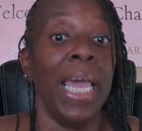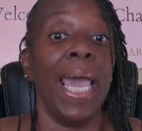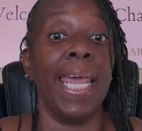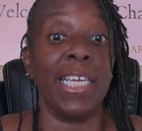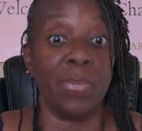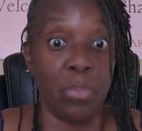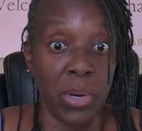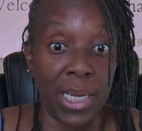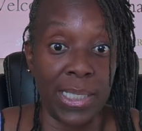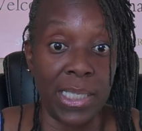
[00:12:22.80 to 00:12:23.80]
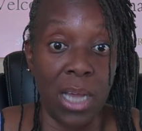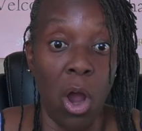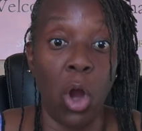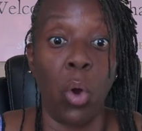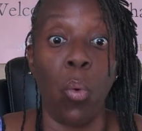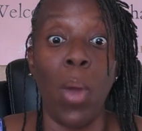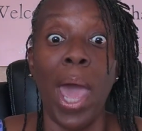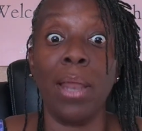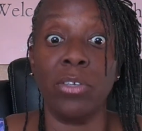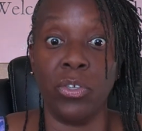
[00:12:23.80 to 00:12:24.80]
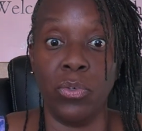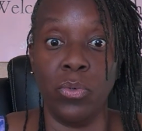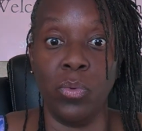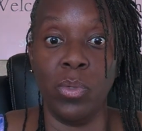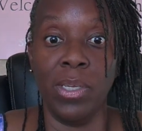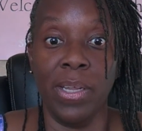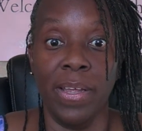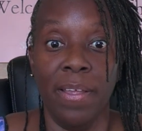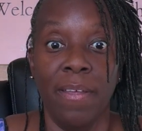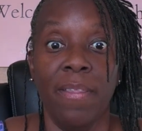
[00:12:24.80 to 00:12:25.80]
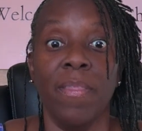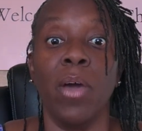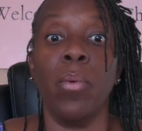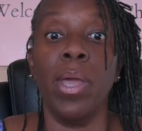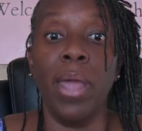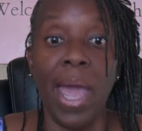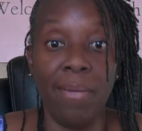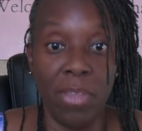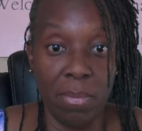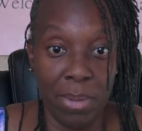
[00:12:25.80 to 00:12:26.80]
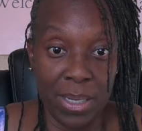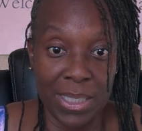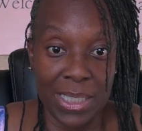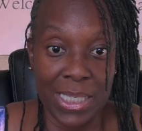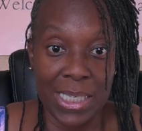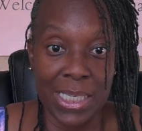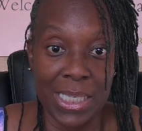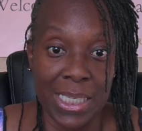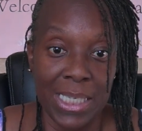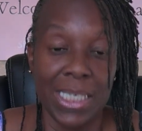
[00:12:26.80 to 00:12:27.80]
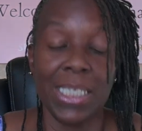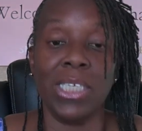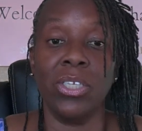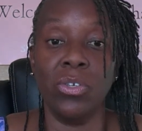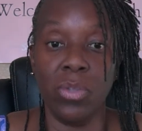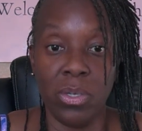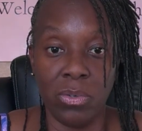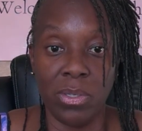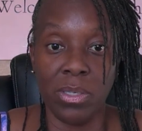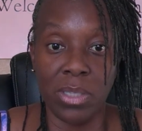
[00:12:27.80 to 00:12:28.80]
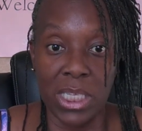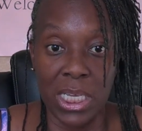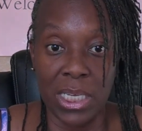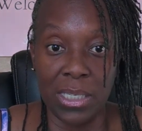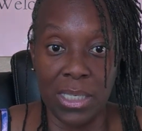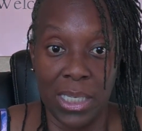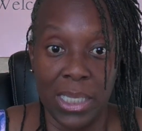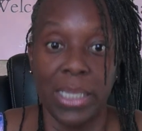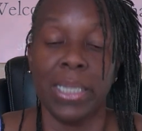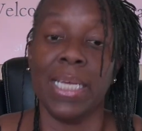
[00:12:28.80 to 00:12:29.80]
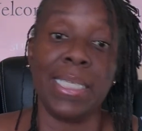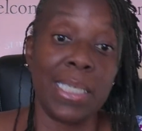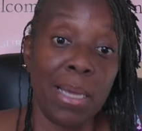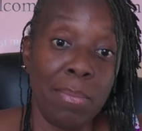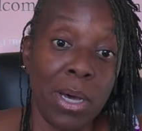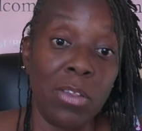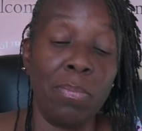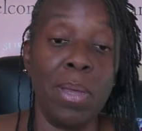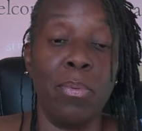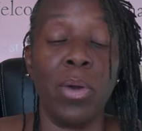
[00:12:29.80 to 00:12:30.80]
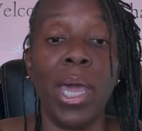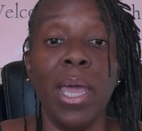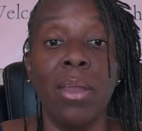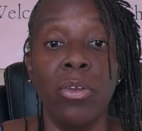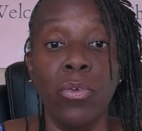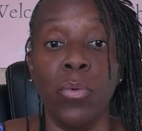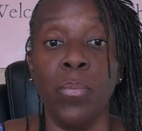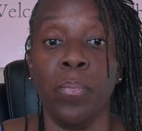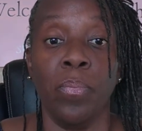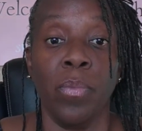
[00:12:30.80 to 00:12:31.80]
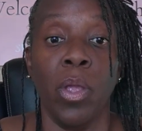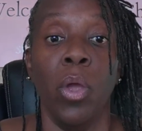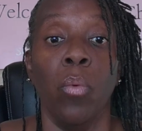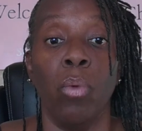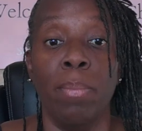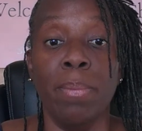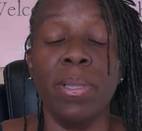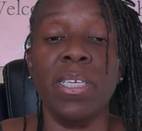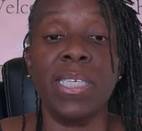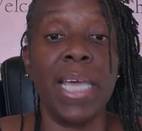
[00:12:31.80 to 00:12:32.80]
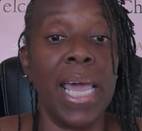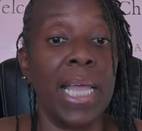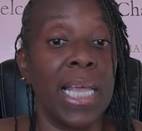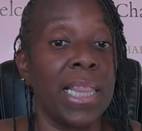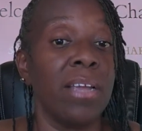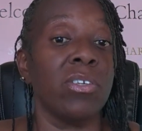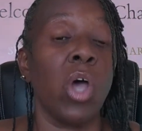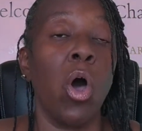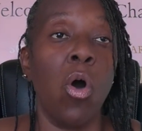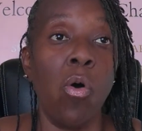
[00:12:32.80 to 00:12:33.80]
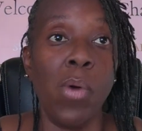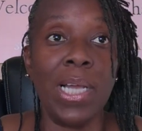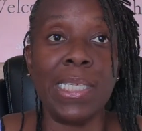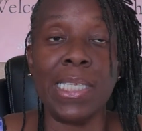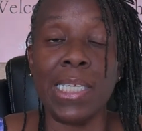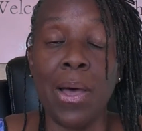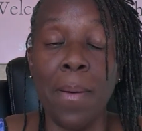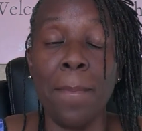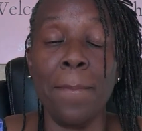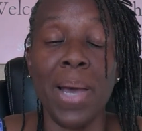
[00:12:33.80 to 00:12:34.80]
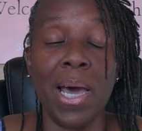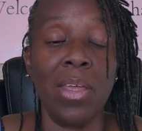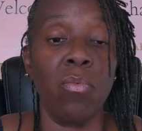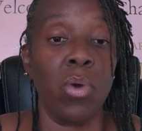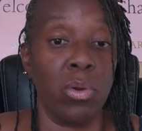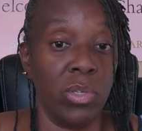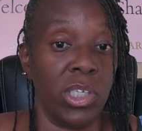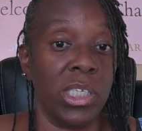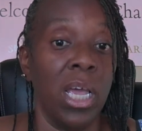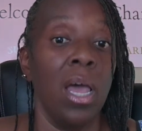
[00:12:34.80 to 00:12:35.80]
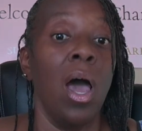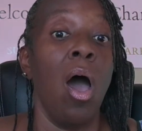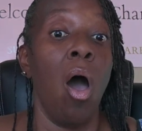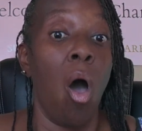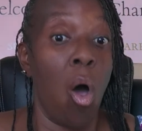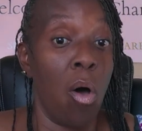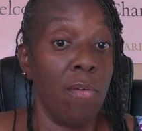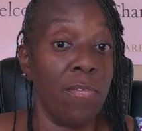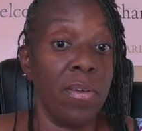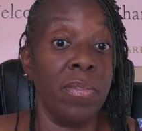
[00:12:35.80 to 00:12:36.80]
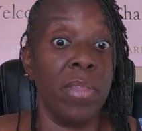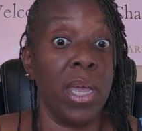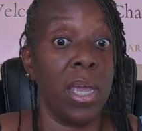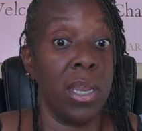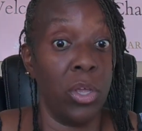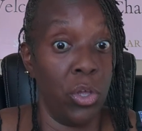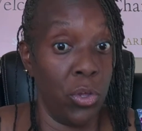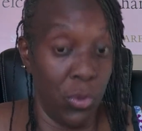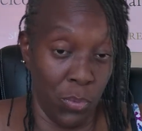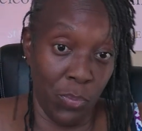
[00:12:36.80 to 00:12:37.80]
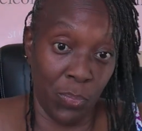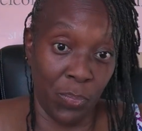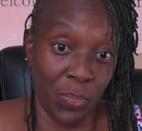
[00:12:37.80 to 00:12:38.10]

and express our gratitude that we have the ability to do those things that some other people can't do. Remember the saying that there's always somebody worse off than you.